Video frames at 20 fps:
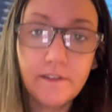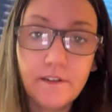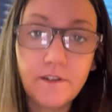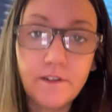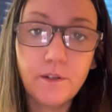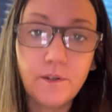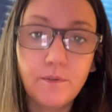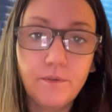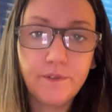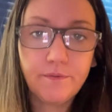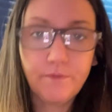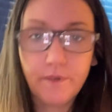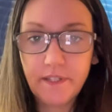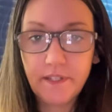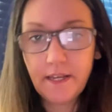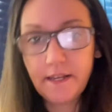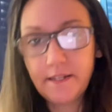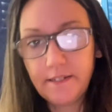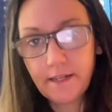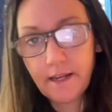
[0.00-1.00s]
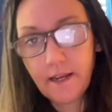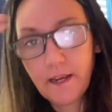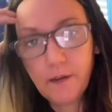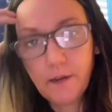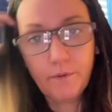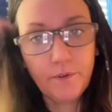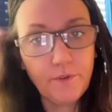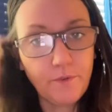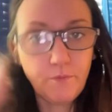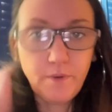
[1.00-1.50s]
to do with what they say
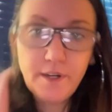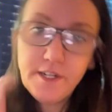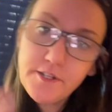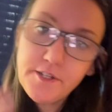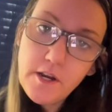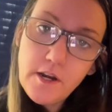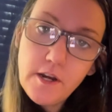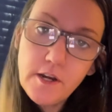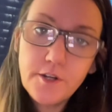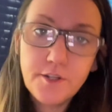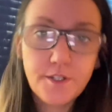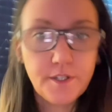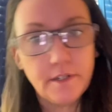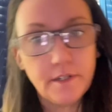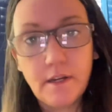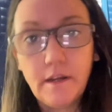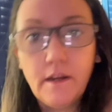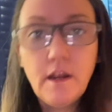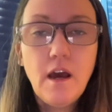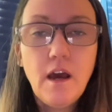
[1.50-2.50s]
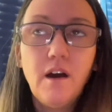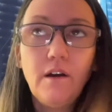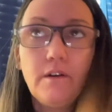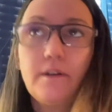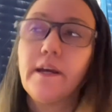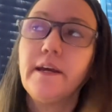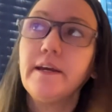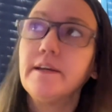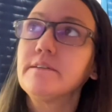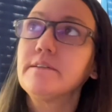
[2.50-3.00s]
with research. And
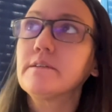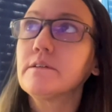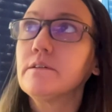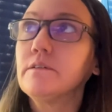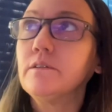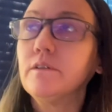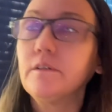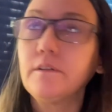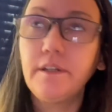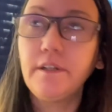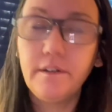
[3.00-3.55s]
okay, so